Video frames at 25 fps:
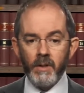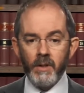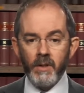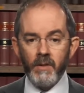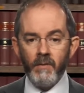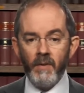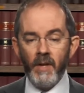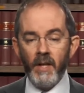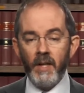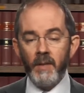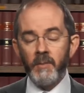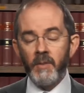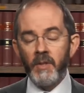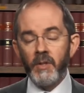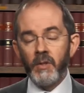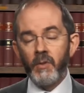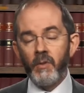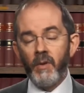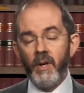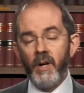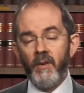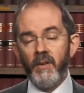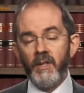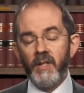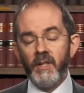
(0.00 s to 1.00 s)

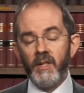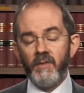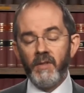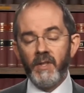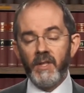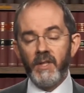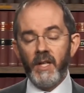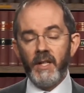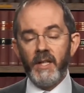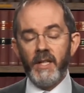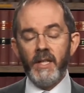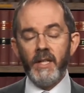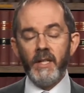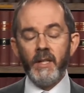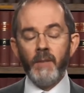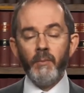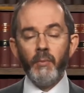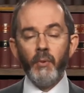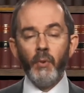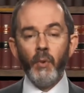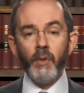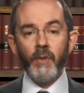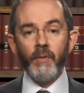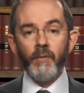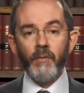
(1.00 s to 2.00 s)
developments or areas of study in a
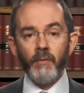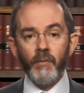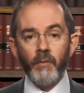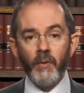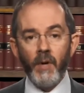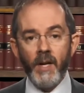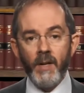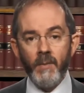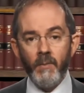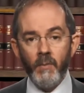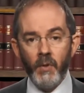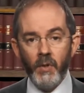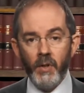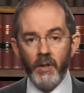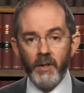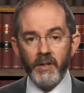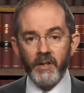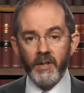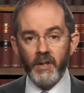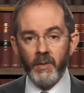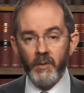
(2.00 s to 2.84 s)
broader framework.